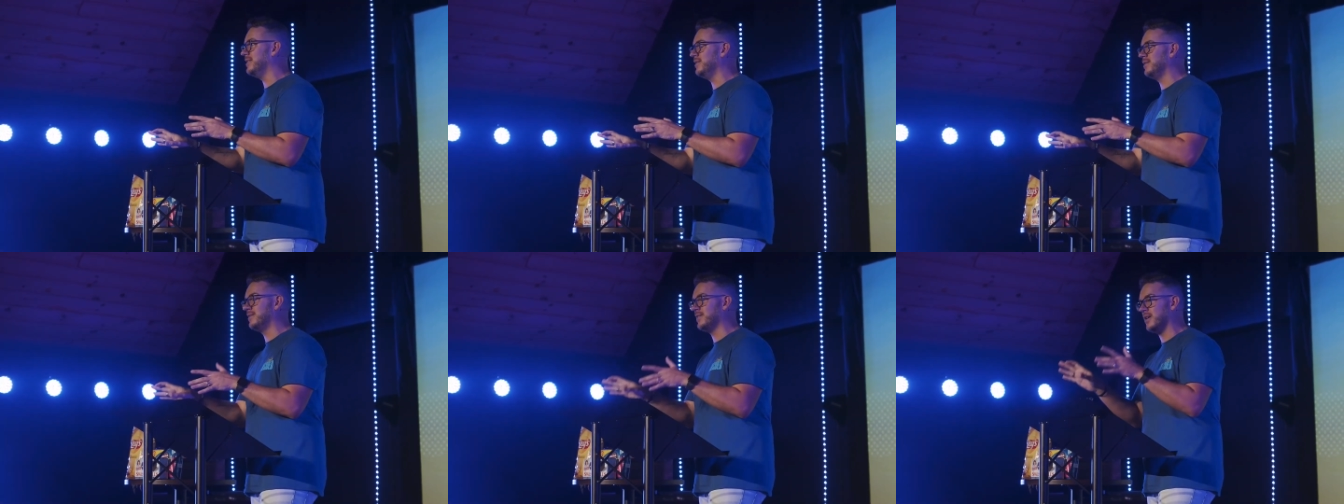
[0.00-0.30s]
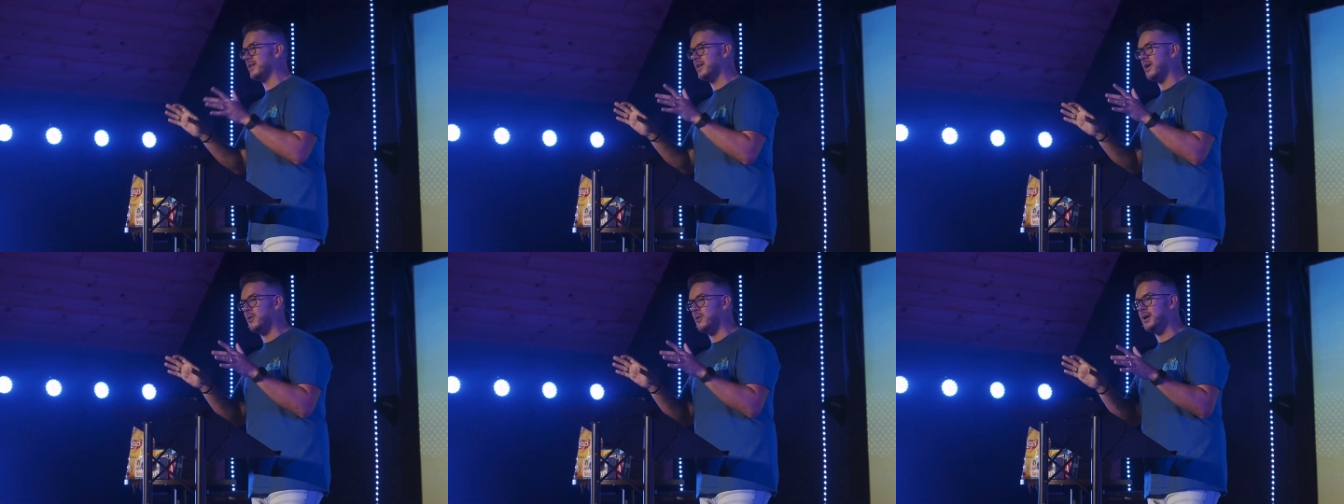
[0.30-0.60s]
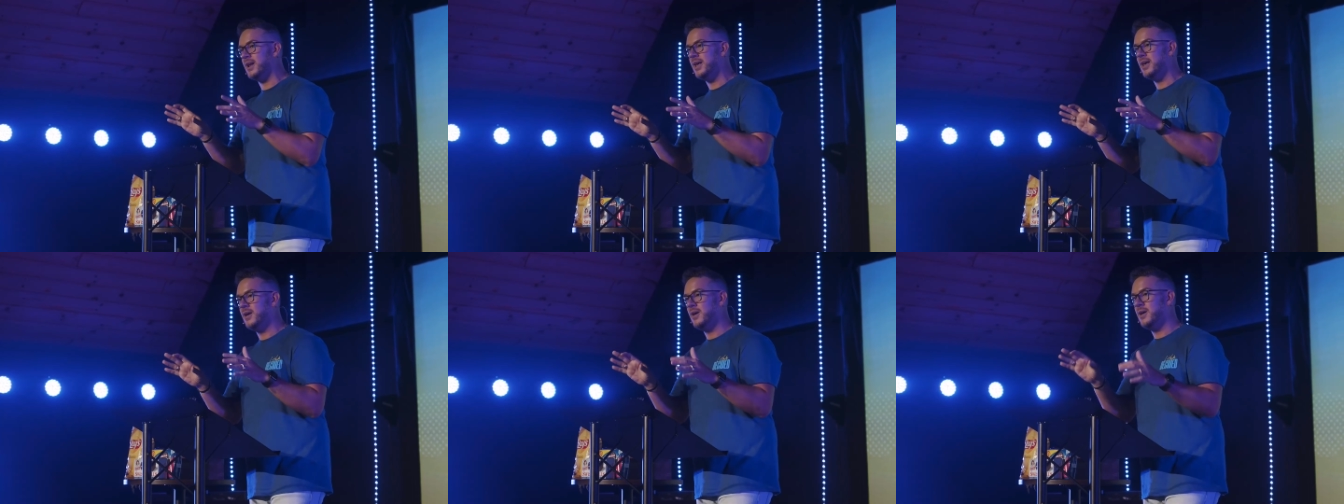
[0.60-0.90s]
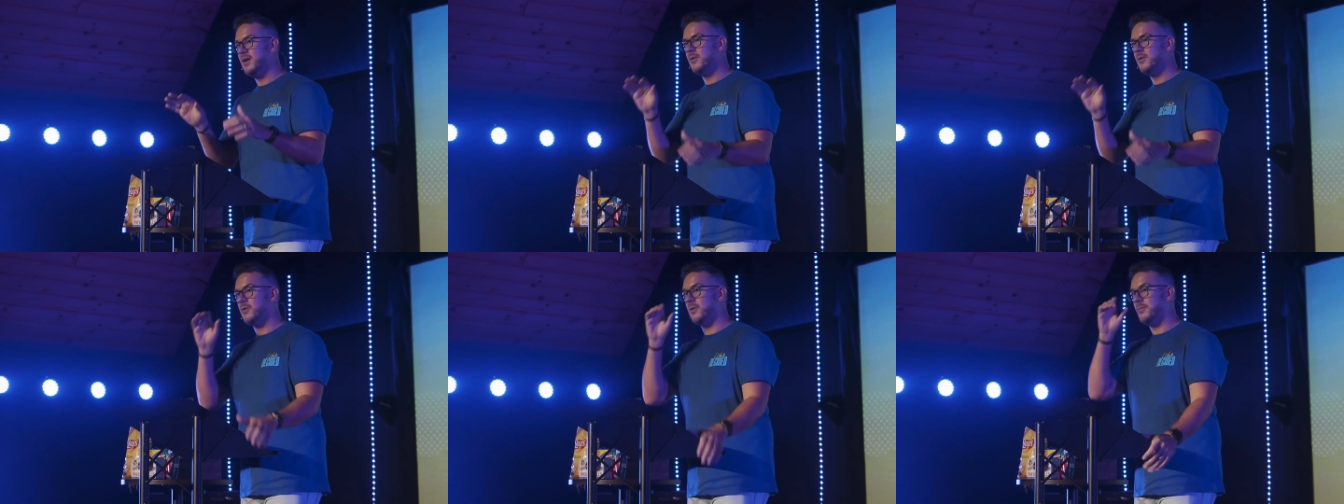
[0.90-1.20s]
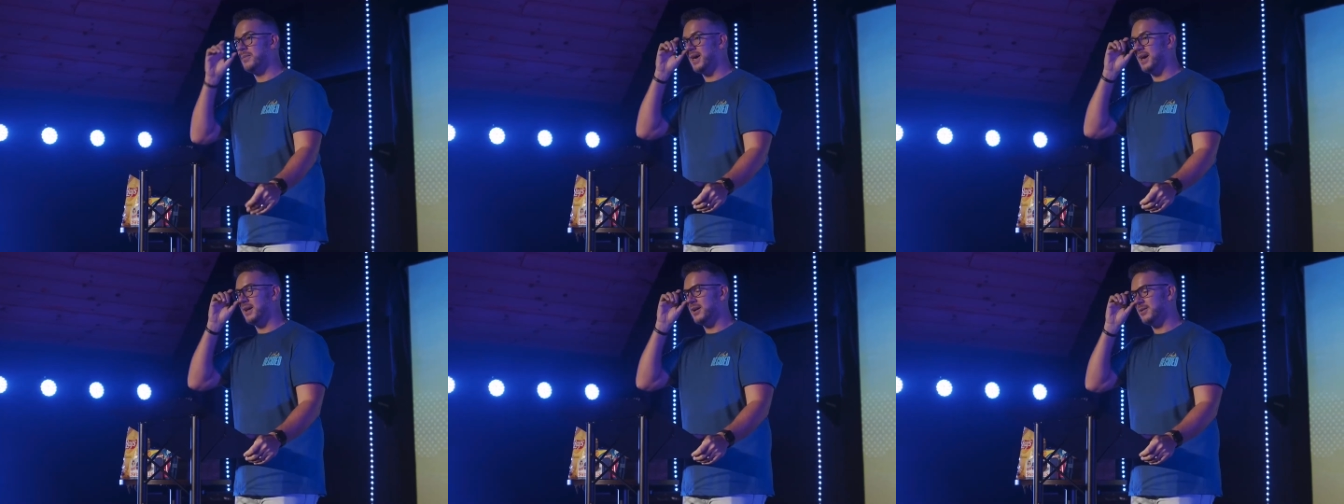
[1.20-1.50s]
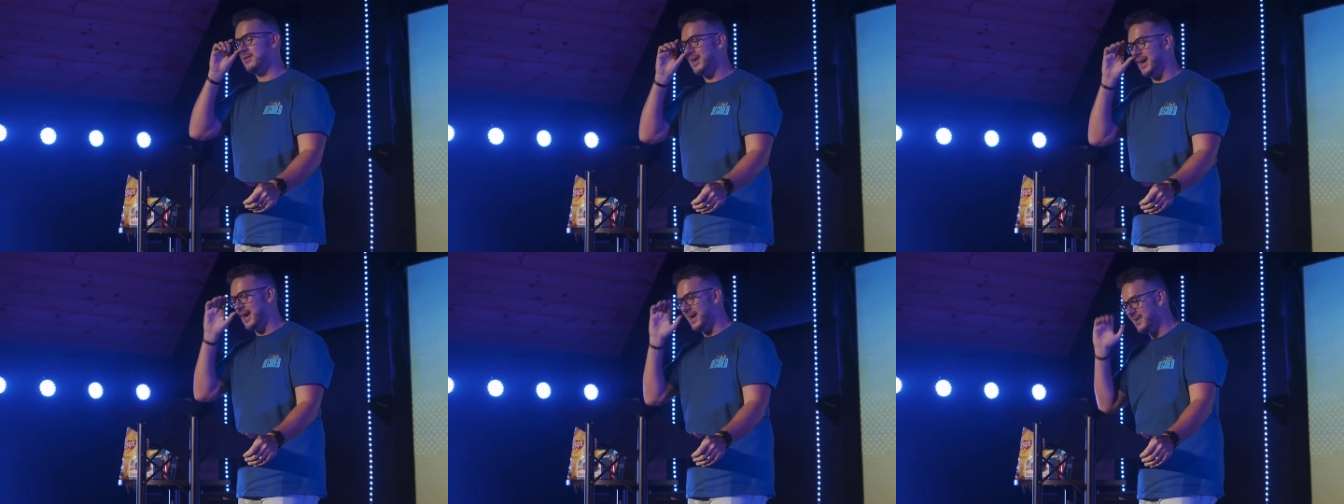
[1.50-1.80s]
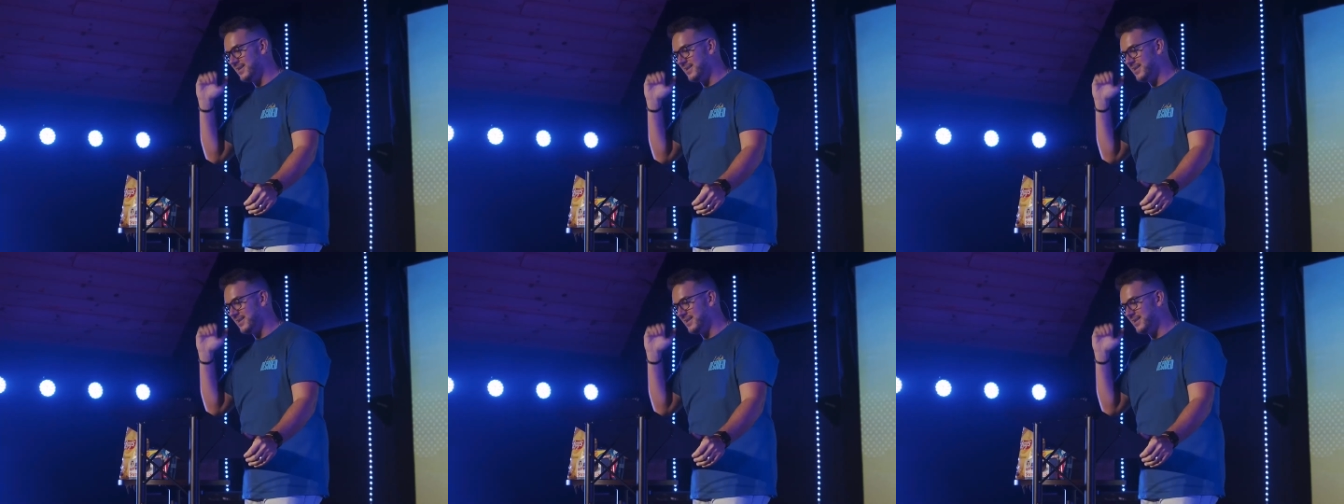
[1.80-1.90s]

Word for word: You start going, well, man, okay.